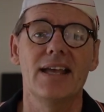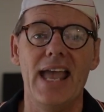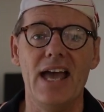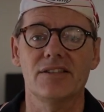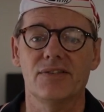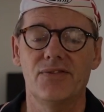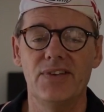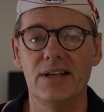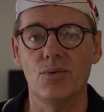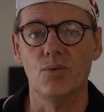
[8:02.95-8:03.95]
how does it
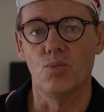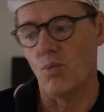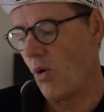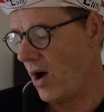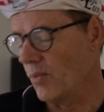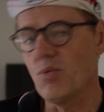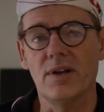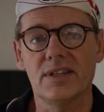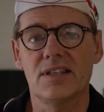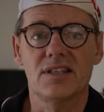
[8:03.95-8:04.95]
fit, what
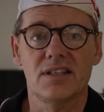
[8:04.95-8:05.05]
this is